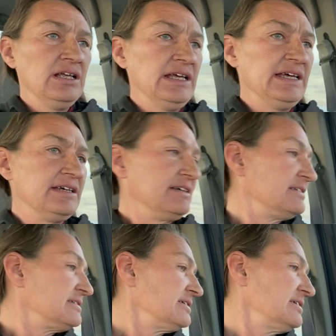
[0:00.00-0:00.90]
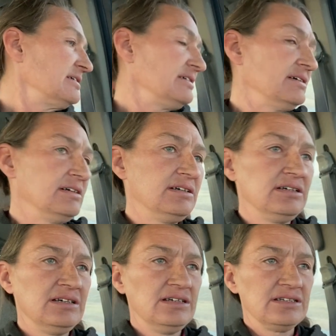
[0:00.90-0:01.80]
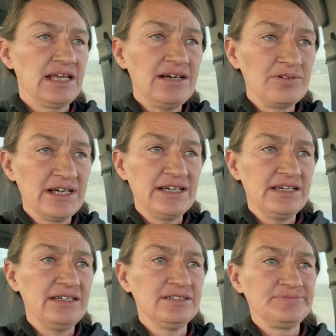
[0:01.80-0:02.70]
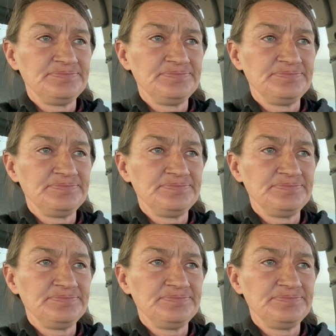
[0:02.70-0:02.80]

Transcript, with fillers: And that way, you